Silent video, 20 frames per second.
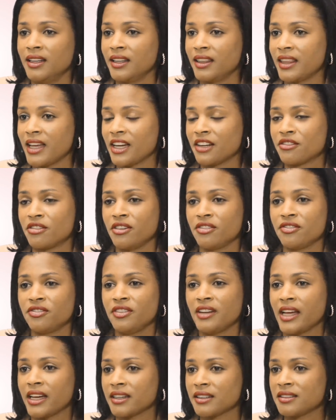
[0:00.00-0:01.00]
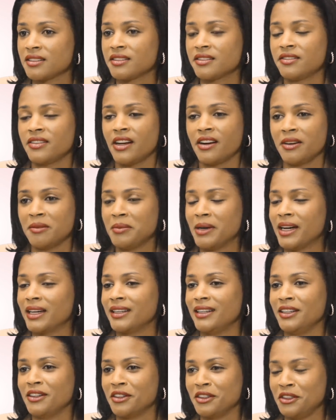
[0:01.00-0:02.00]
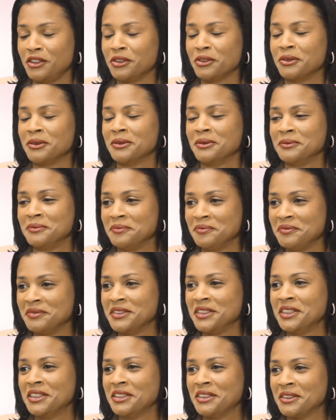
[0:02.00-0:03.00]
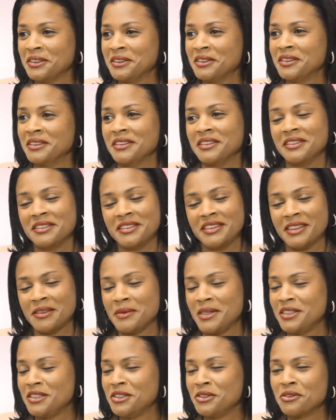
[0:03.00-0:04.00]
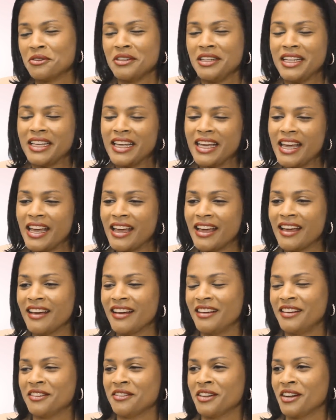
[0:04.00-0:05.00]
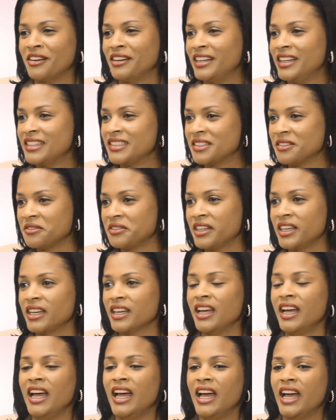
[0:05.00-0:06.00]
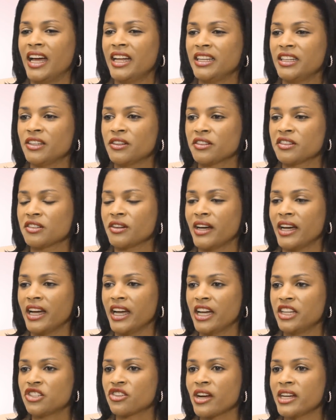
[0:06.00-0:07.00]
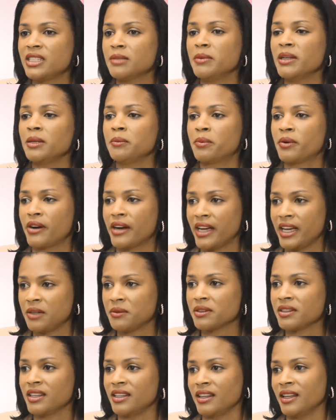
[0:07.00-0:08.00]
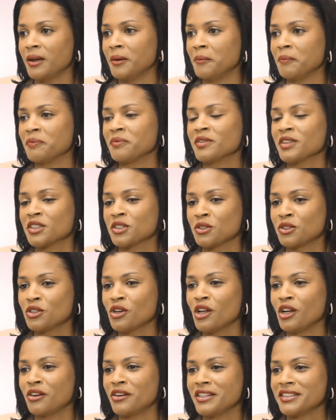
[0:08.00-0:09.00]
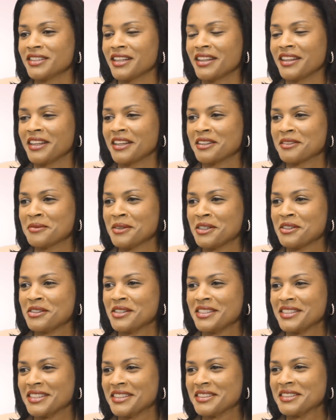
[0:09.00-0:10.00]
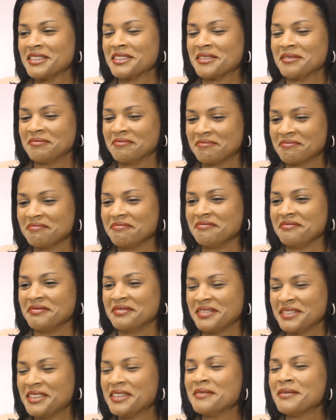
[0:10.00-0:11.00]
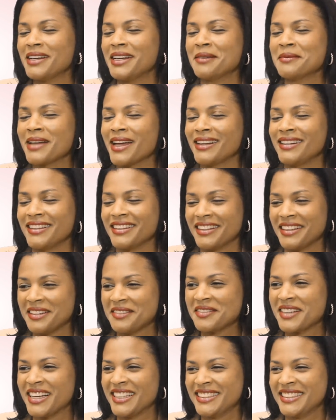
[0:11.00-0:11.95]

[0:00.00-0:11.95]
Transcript: that reflects very badly on you. you know. That means you don't really care, you're very laissez-faire. And you know, so I try to build pride within them. So tolerance, I think, is my greatest. But I'm getting there.